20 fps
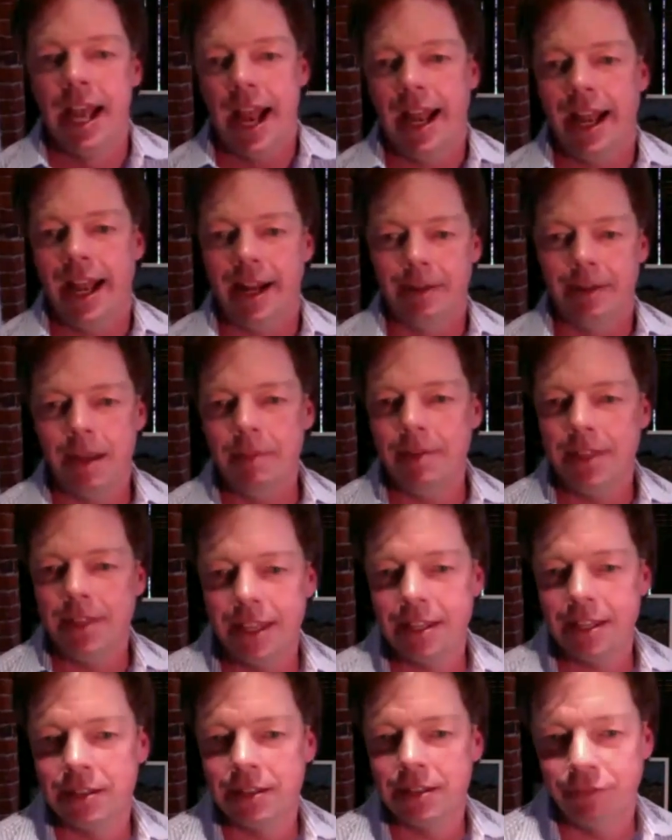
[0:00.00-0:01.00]
And maybe
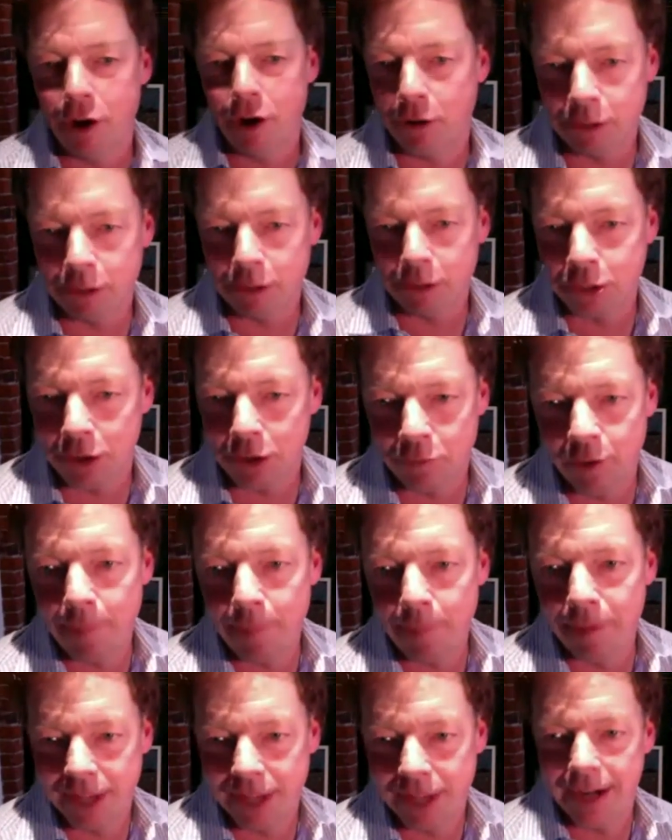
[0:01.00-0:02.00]
this photo is sort of
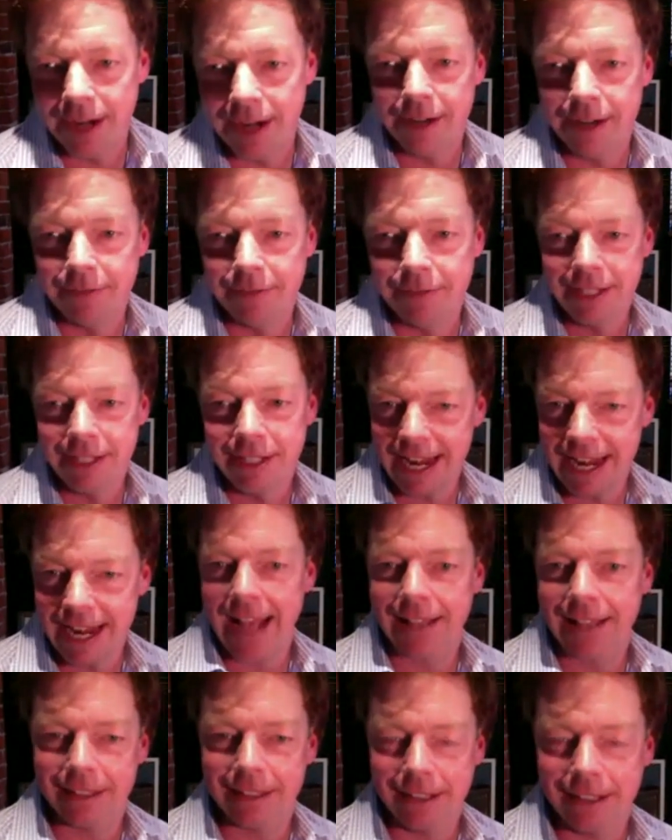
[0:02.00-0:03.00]
representative of the
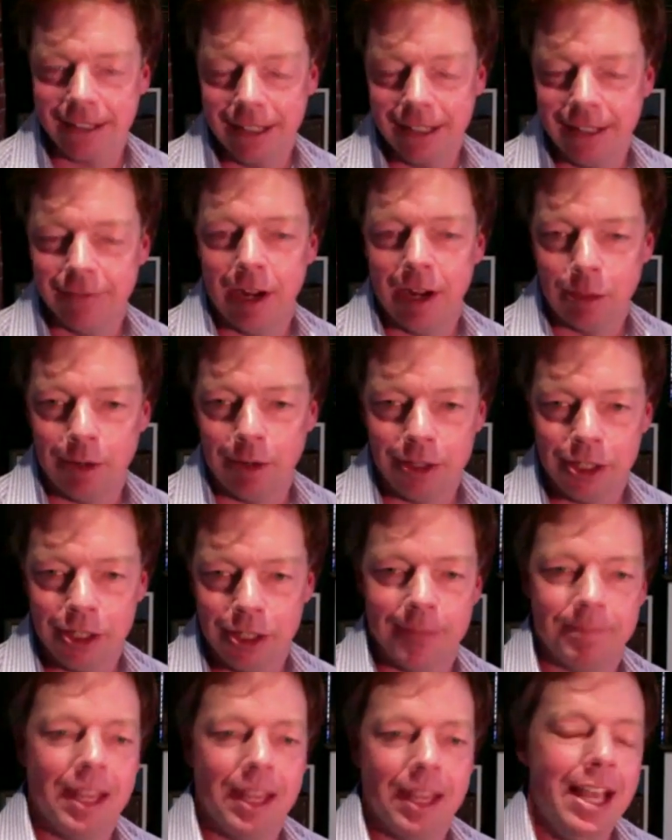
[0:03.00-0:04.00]
tenacity of
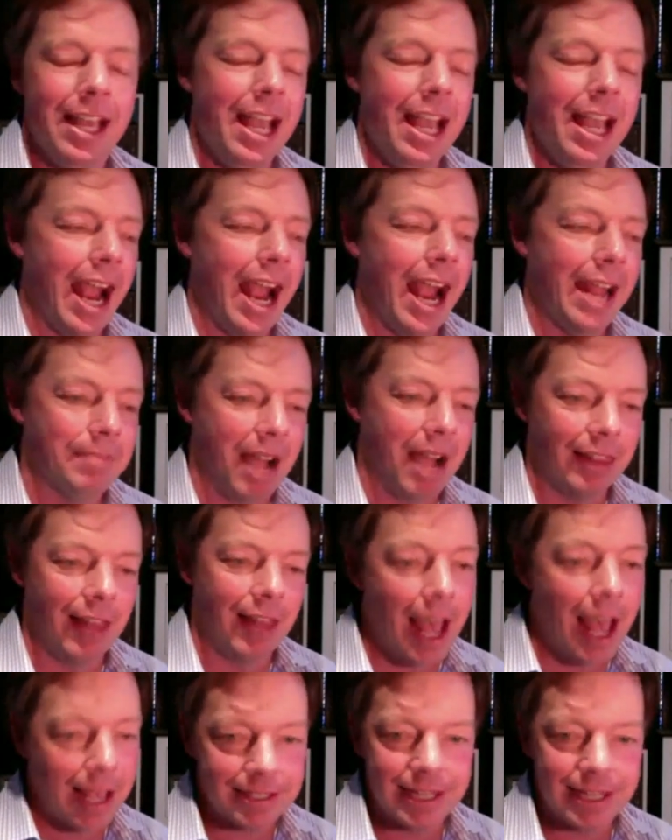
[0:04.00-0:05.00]
entrepreneurship. And my
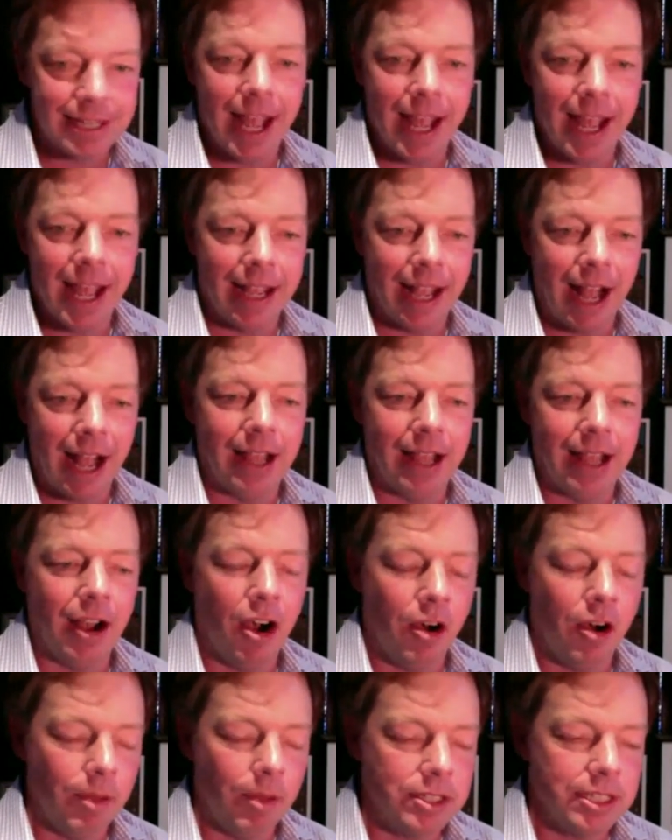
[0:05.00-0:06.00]
last day, I
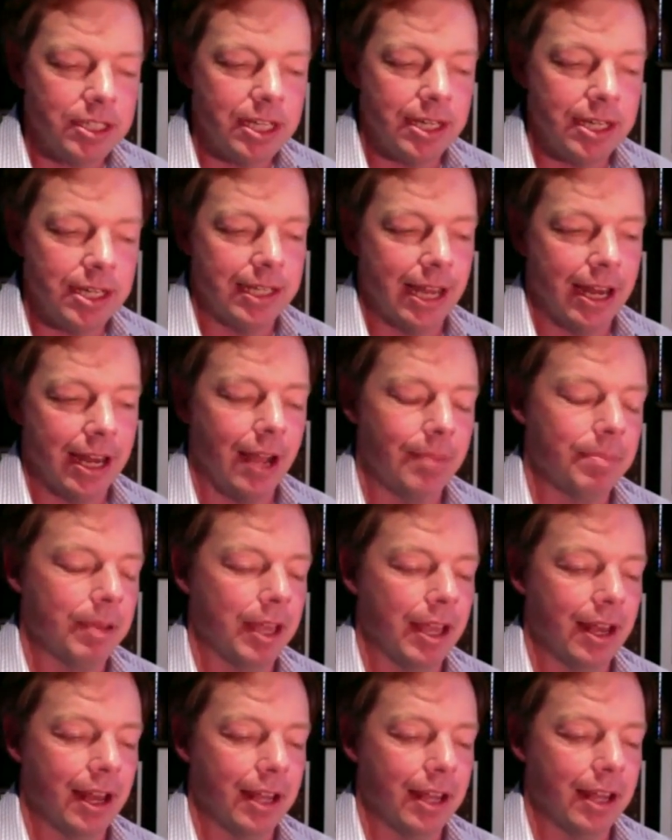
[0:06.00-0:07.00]
almost didn't get
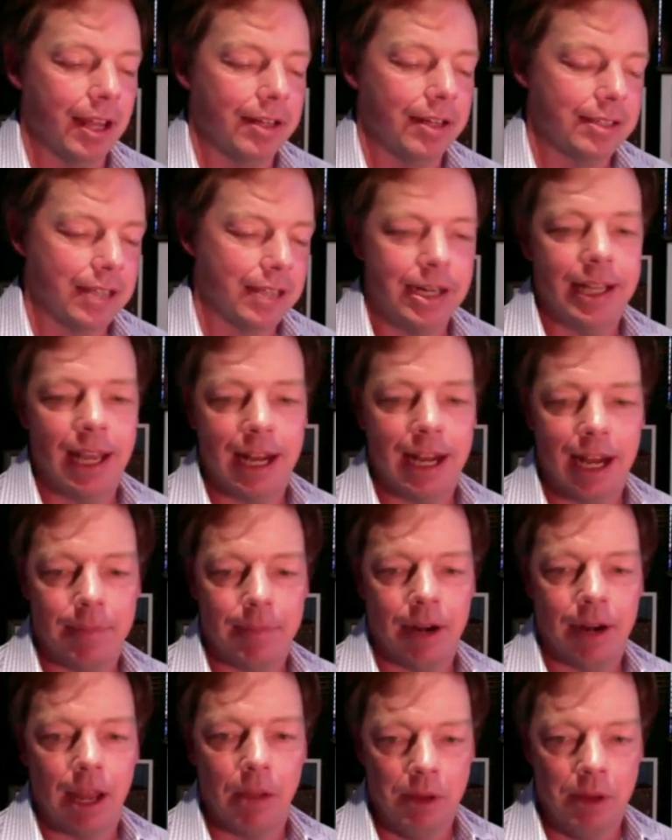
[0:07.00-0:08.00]
up, and I decided to get
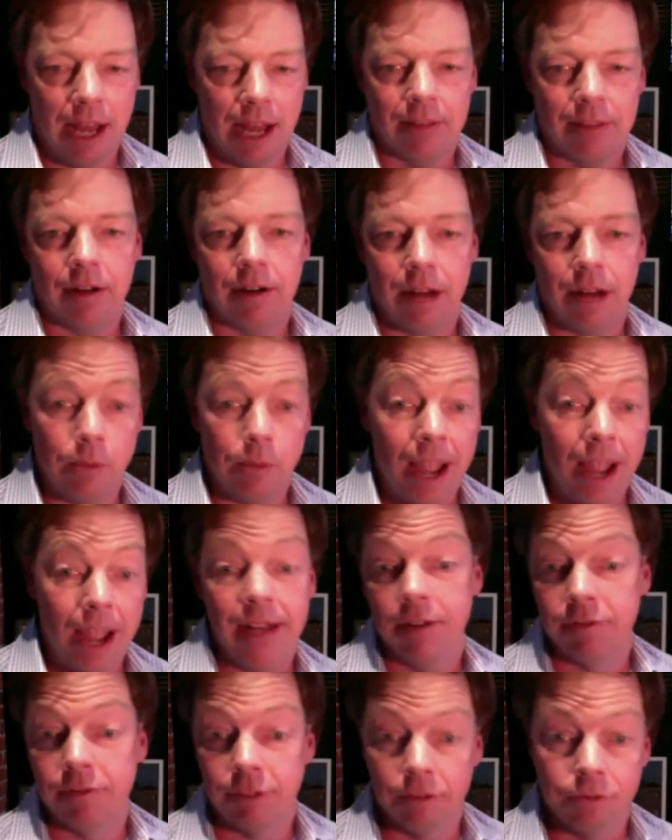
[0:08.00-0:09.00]
up, and I went out there and I
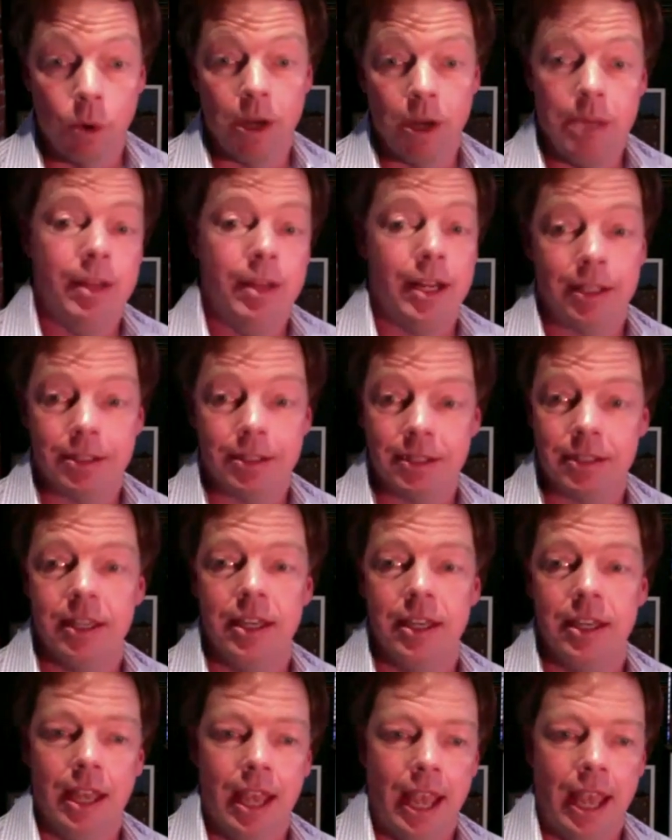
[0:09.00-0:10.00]
waited for 40
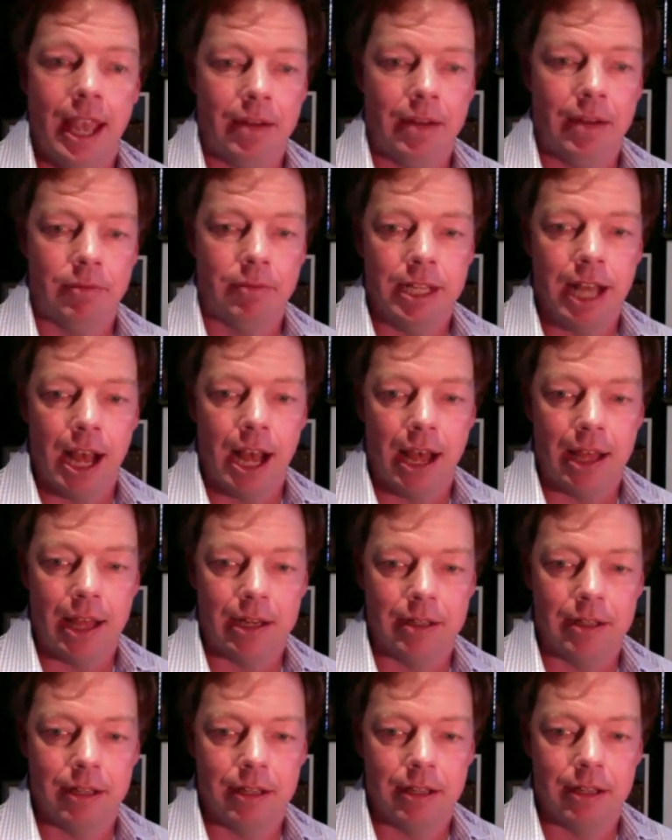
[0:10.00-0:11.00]
minutes, and we
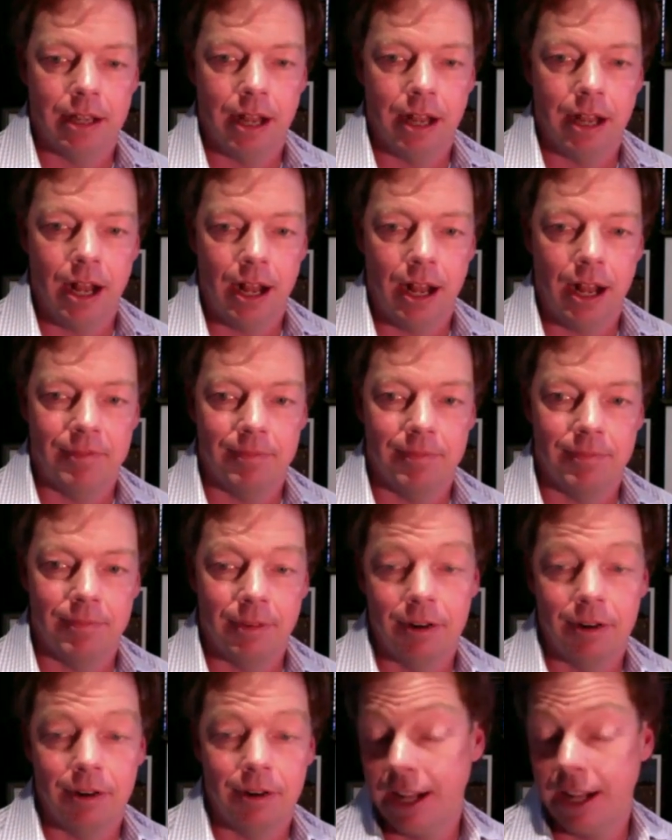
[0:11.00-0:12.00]
got, um,
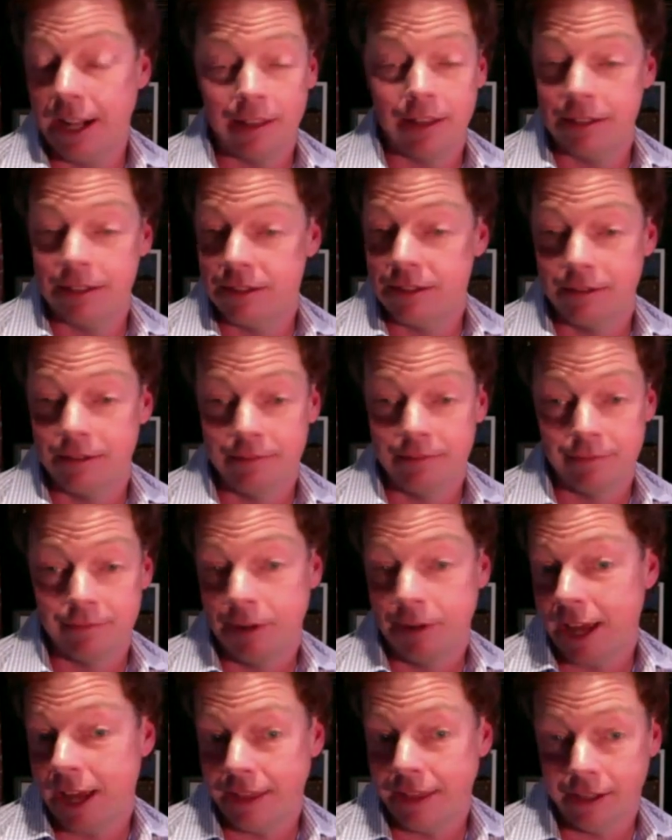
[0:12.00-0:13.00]
or I got this,
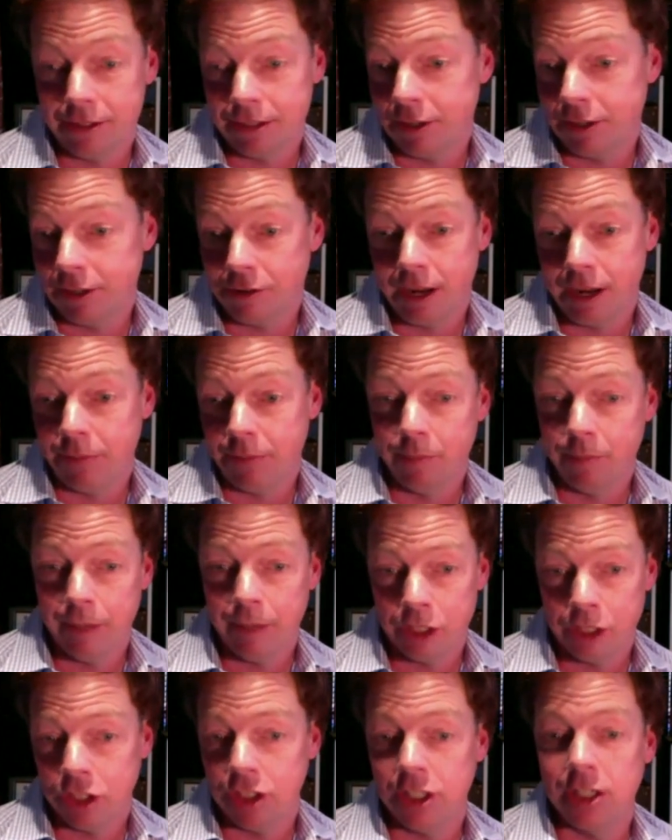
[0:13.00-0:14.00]
what I think is an incredible
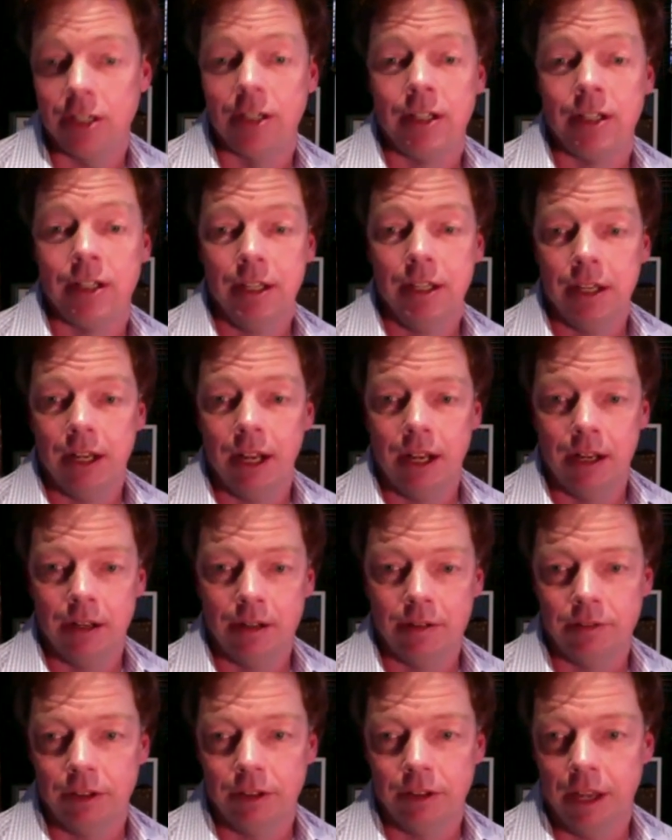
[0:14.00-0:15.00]
picture
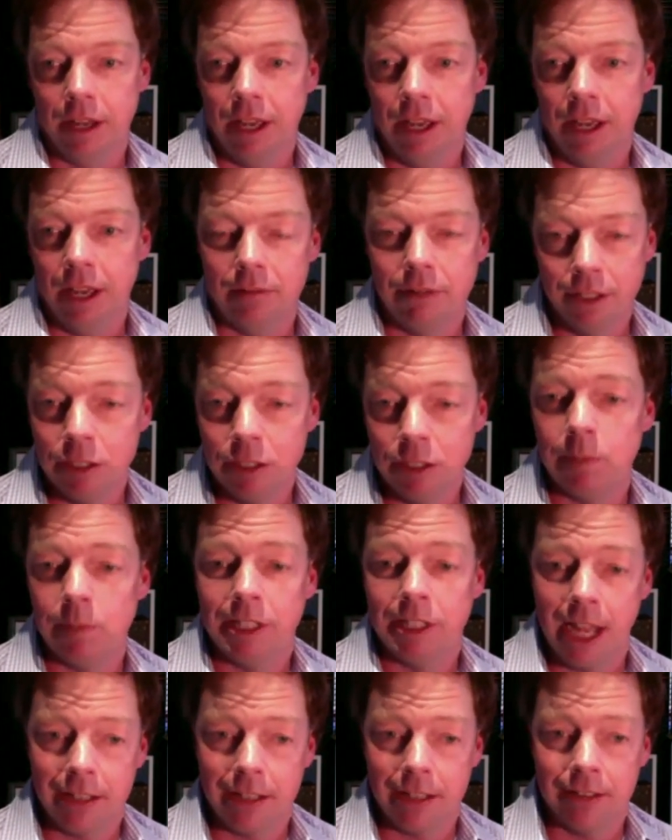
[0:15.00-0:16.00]
of a really
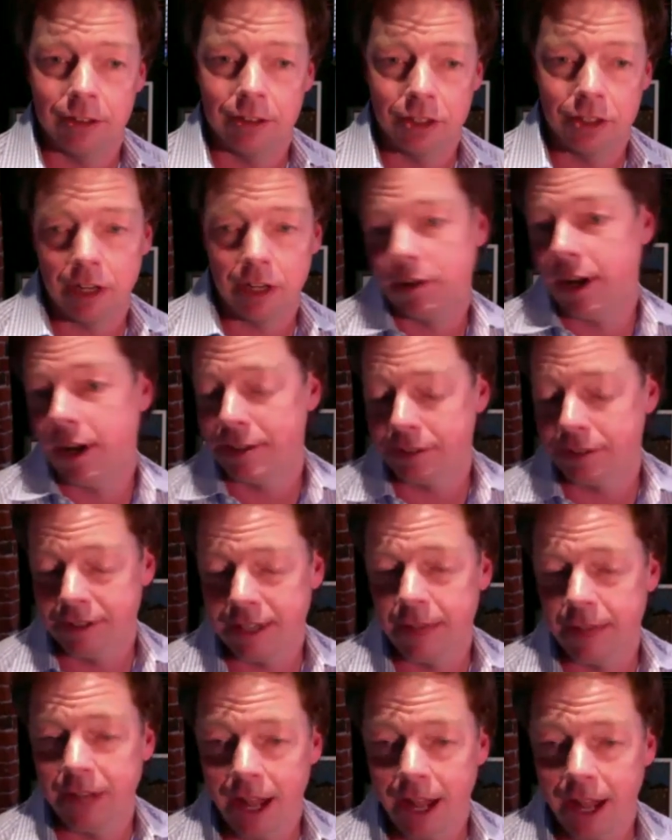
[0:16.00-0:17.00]
spectacular sunrise. So
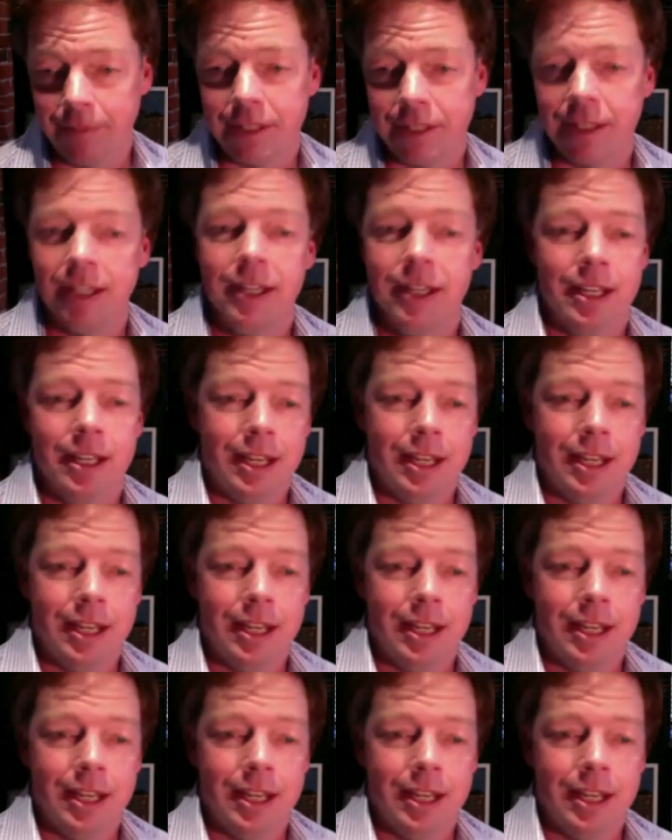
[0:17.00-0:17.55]
sometimes